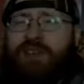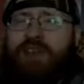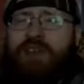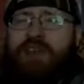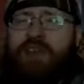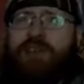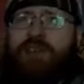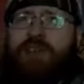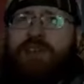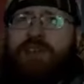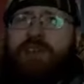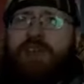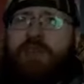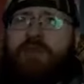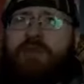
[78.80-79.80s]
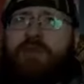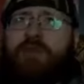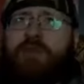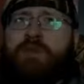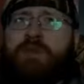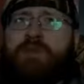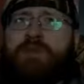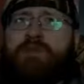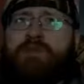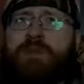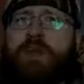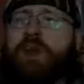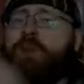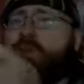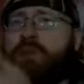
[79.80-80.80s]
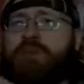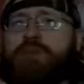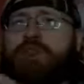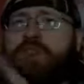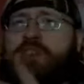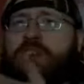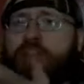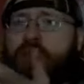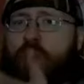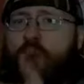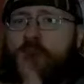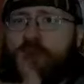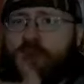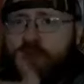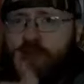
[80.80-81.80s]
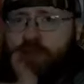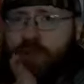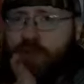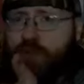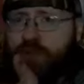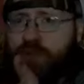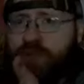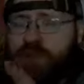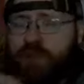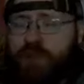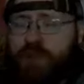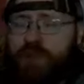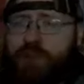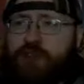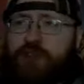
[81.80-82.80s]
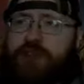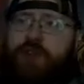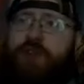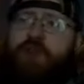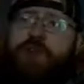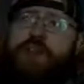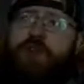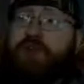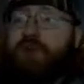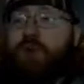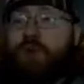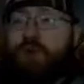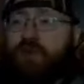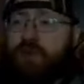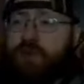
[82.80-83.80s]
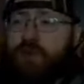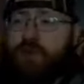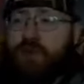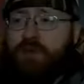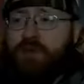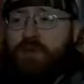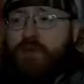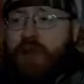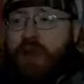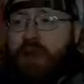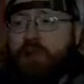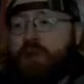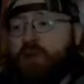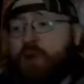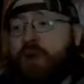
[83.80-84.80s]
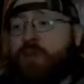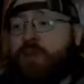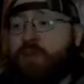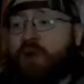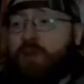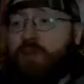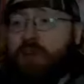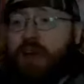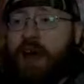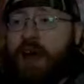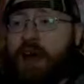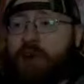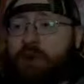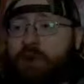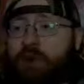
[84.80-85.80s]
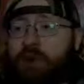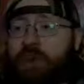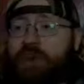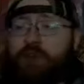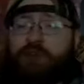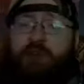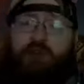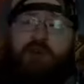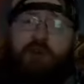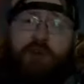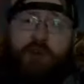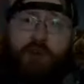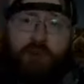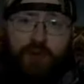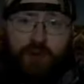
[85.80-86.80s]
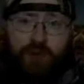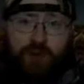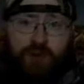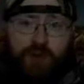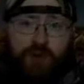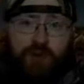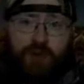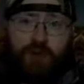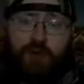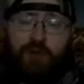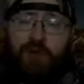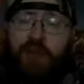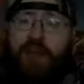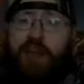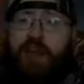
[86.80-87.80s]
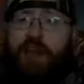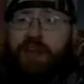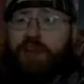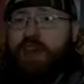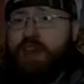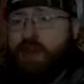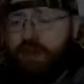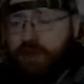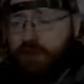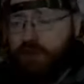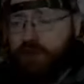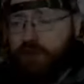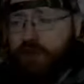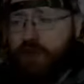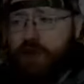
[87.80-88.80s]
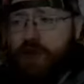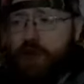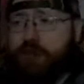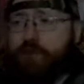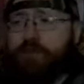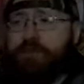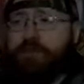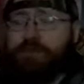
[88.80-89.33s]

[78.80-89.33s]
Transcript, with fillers: the same type of character. Pretty much Nintendo wanted their own TV show. And it was part of, a, at one point, a block where you had the Super Mario Brothers show, and yeah, this show,